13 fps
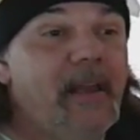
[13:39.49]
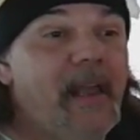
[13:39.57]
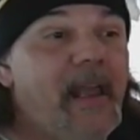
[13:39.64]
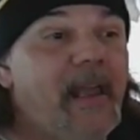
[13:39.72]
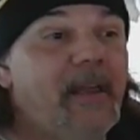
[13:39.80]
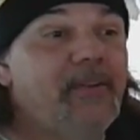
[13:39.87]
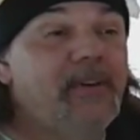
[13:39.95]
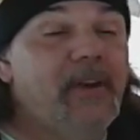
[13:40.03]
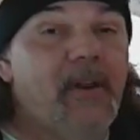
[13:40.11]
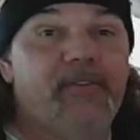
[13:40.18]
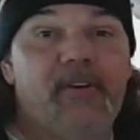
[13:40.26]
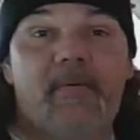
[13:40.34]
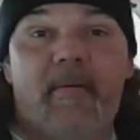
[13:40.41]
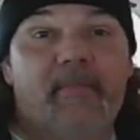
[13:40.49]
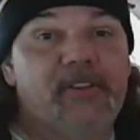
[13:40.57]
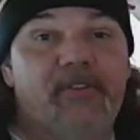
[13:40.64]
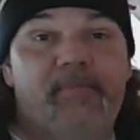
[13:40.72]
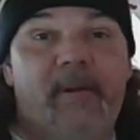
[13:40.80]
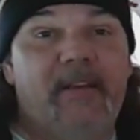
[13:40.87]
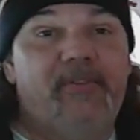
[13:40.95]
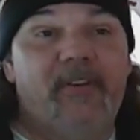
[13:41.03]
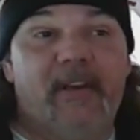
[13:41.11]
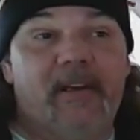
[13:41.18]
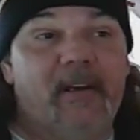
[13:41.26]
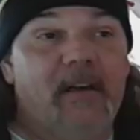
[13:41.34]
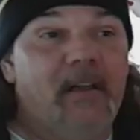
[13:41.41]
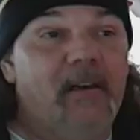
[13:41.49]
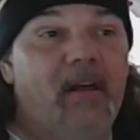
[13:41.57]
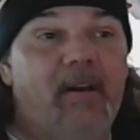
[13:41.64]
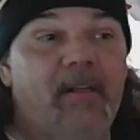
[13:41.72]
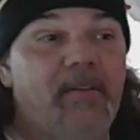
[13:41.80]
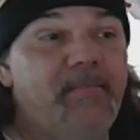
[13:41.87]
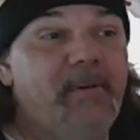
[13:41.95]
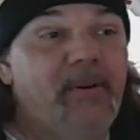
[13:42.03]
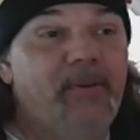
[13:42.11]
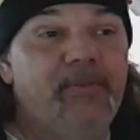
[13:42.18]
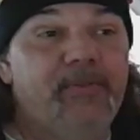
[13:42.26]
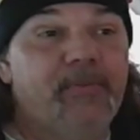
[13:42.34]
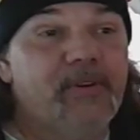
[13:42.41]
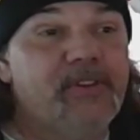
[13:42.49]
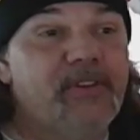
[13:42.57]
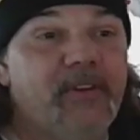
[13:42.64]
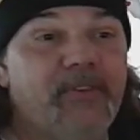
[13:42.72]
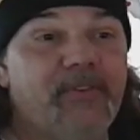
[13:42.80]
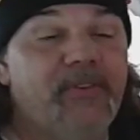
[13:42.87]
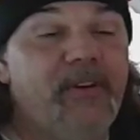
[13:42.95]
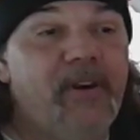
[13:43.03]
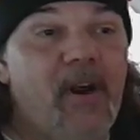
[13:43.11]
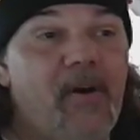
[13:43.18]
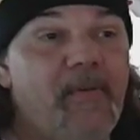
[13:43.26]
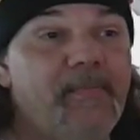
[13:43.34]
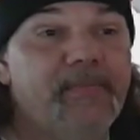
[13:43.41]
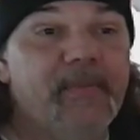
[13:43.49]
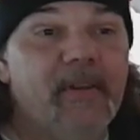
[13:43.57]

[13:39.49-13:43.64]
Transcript: And, you know, some of them are just basic. A lot of the builds were just, you know,